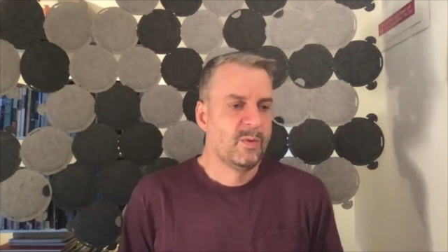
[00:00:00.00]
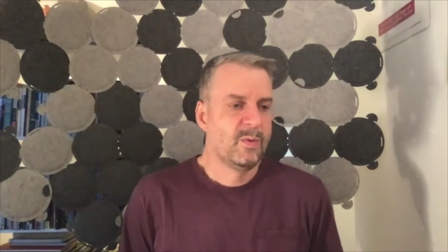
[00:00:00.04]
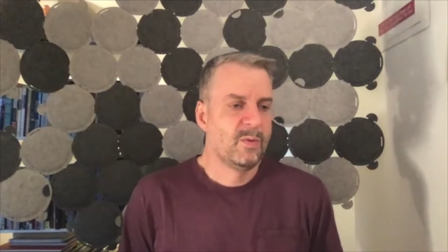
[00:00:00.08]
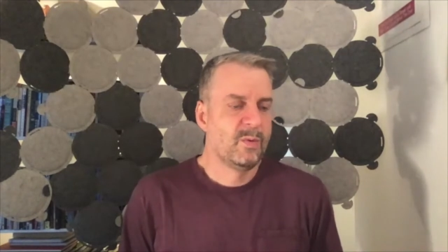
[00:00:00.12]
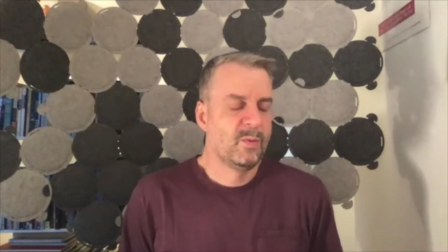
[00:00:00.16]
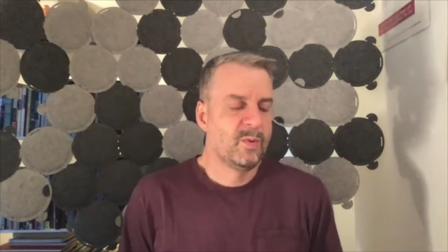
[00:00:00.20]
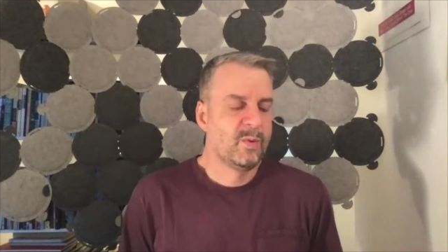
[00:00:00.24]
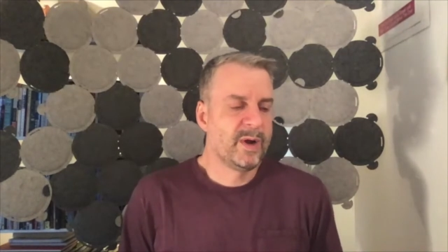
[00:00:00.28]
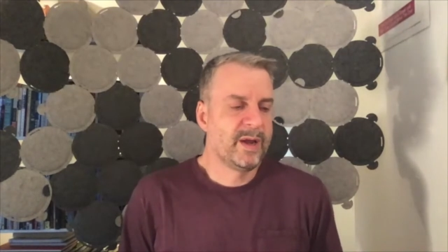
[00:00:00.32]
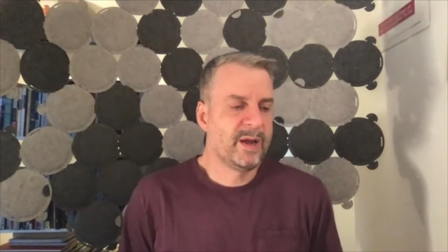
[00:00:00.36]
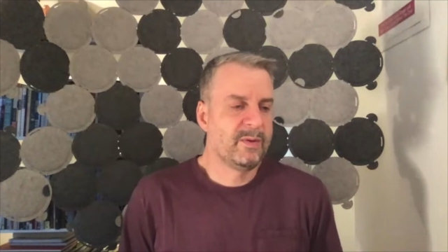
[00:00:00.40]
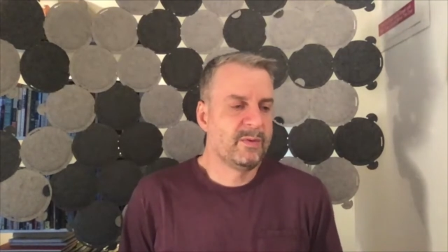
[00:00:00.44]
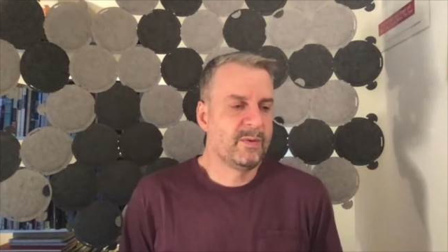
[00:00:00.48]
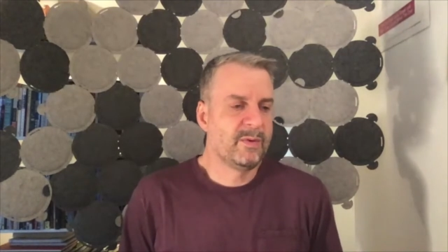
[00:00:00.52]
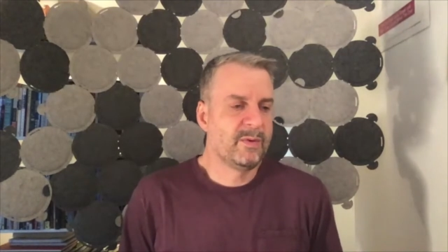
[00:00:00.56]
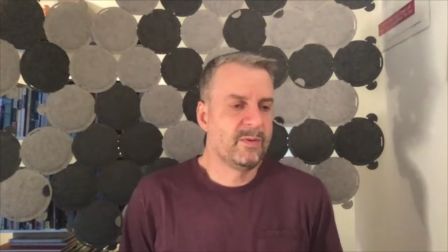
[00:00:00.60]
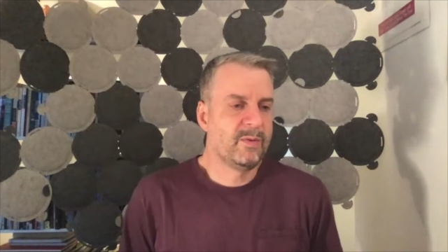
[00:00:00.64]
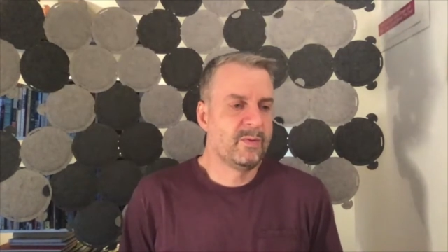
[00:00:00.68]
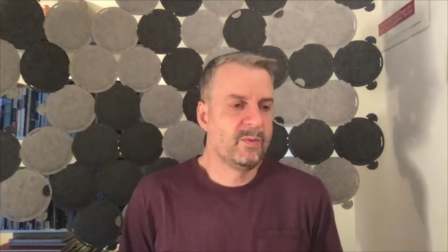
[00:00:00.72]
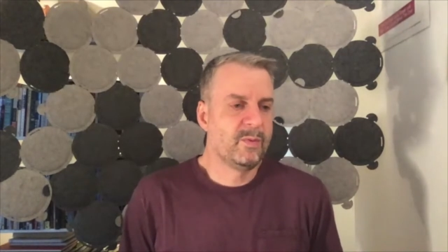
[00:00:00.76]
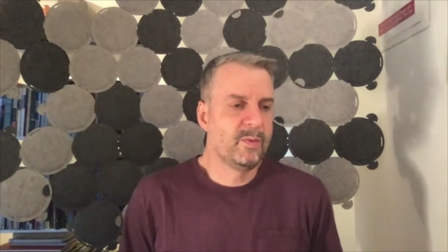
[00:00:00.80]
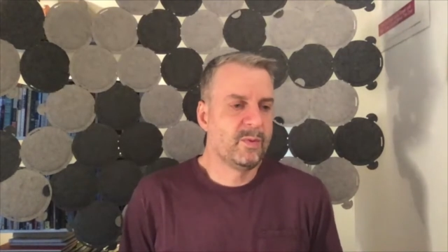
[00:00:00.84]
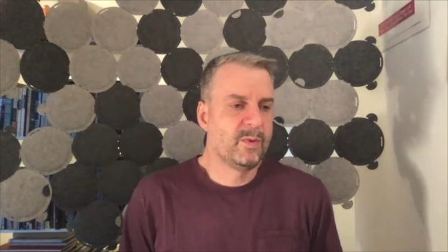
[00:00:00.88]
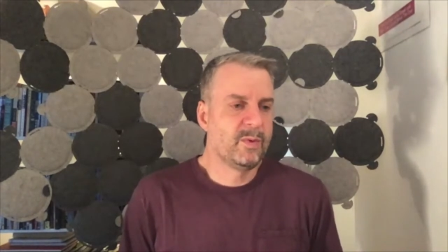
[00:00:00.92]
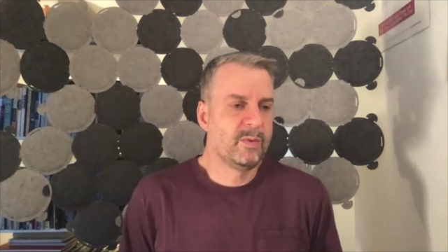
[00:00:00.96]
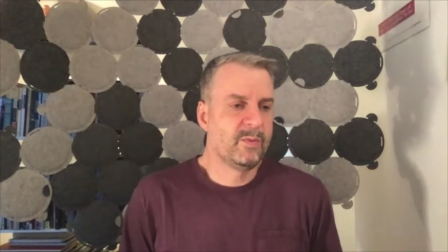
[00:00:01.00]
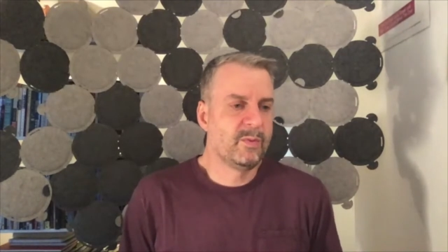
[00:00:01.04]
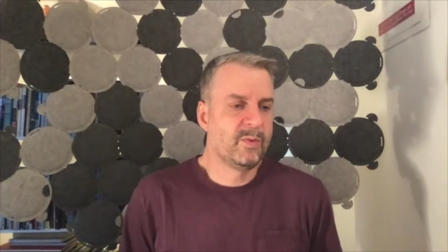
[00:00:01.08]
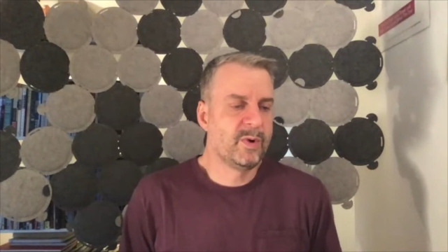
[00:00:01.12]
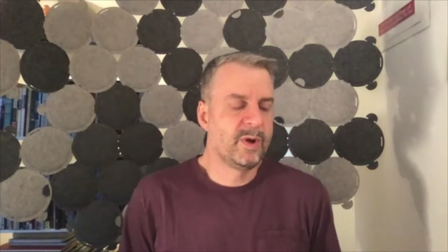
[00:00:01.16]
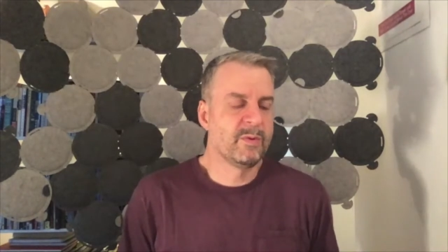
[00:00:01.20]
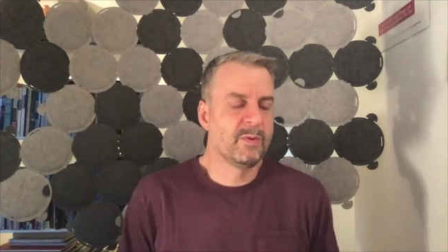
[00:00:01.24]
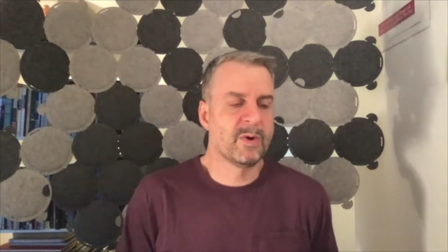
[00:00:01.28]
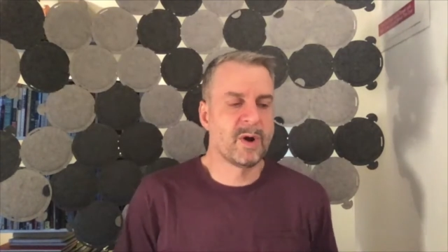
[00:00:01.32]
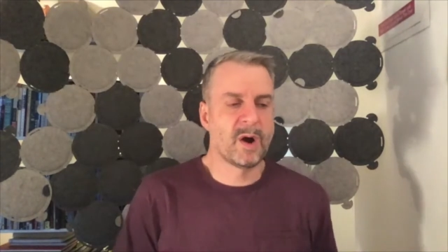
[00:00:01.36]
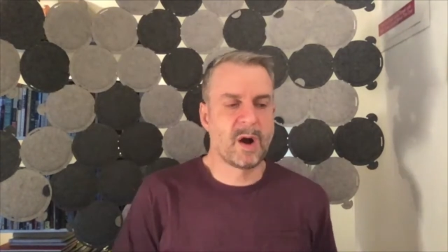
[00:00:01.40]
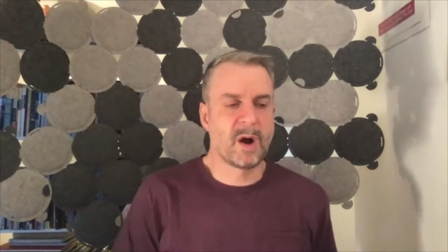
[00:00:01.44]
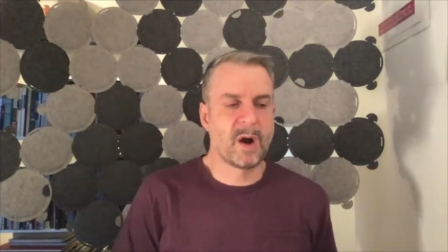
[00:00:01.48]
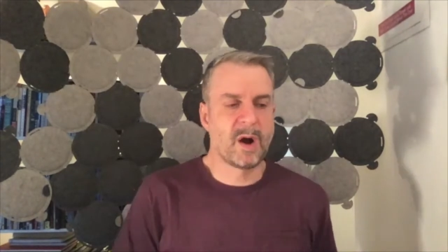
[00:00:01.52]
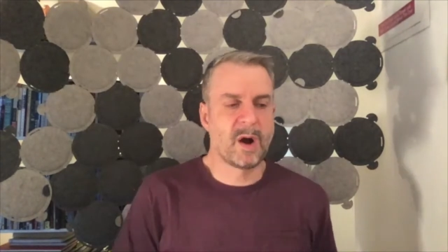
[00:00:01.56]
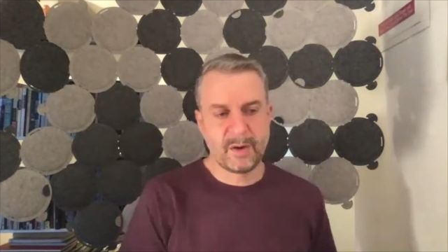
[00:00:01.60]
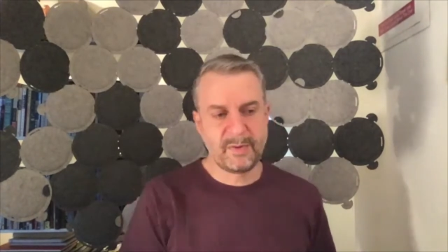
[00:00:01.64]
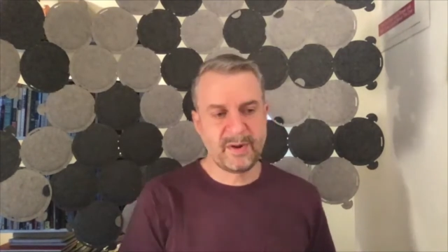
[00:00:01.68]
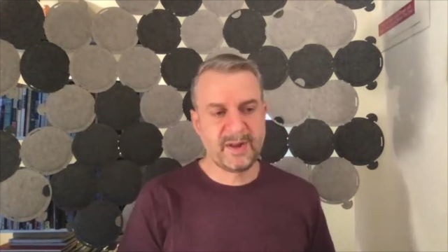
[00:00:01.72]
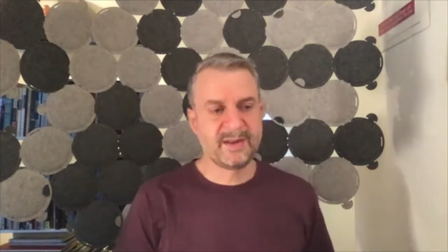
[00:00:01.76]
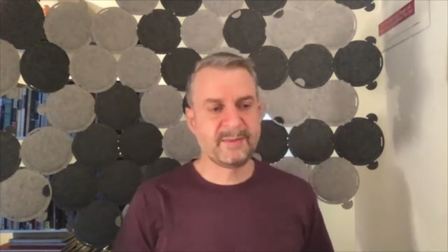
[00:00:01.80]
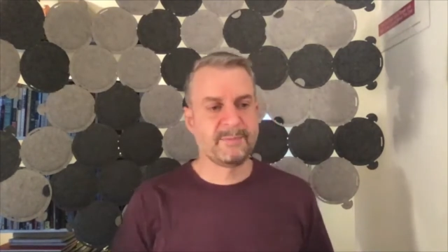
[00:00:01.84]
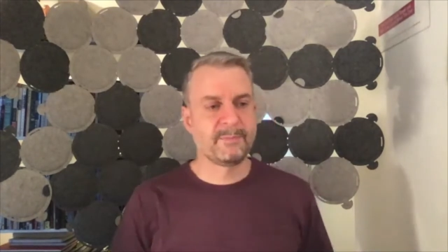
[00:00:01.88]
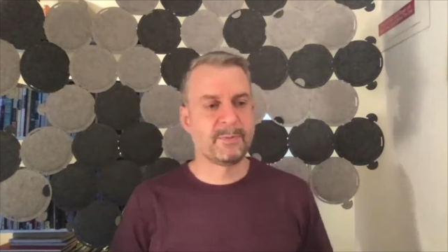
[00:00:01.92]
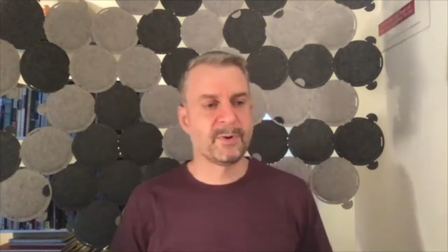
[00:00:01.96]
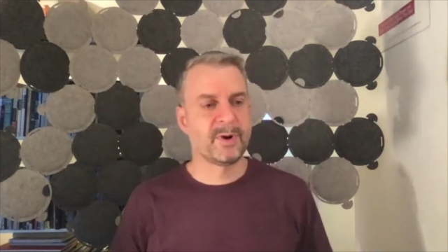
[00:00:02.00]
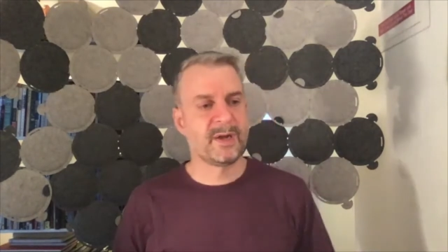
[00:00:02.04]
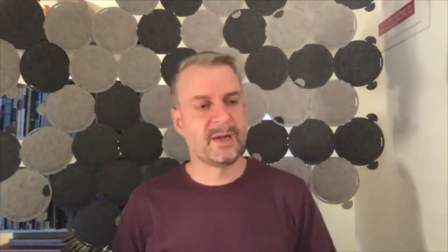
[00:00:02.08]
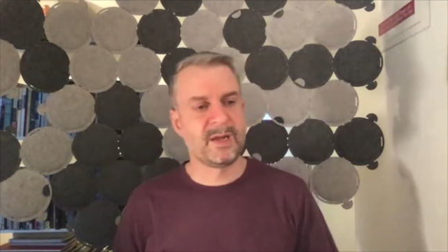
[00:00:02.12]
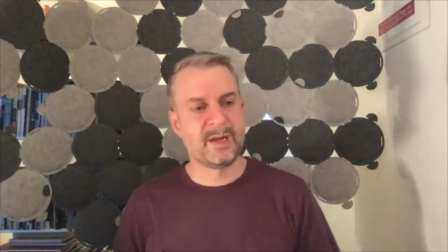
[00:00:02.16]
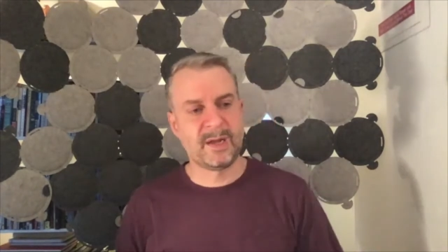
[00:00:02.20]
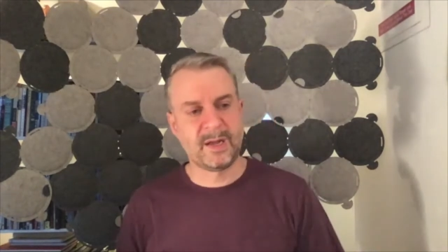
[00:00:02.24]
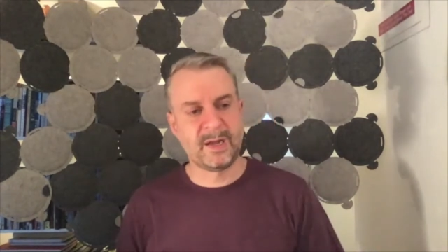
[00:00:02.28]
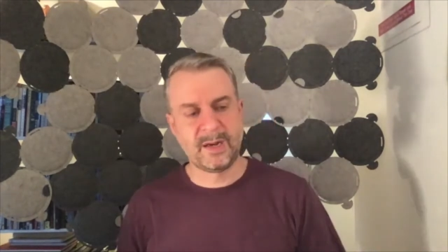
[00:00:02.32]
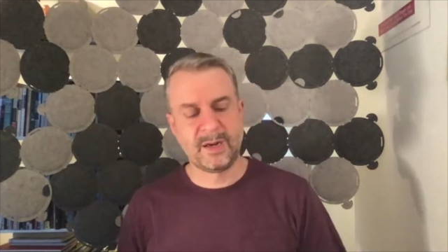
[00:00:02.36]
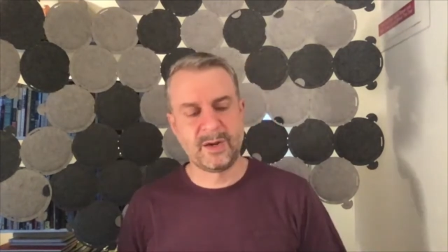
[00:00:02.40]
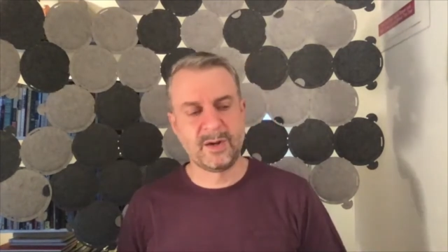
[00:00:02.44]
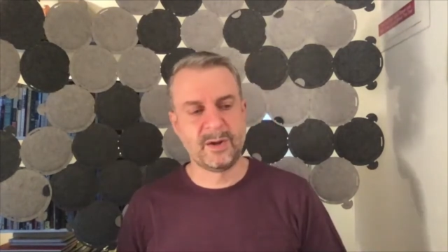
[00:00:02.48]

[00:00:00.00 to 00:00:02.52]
we were always bringing in new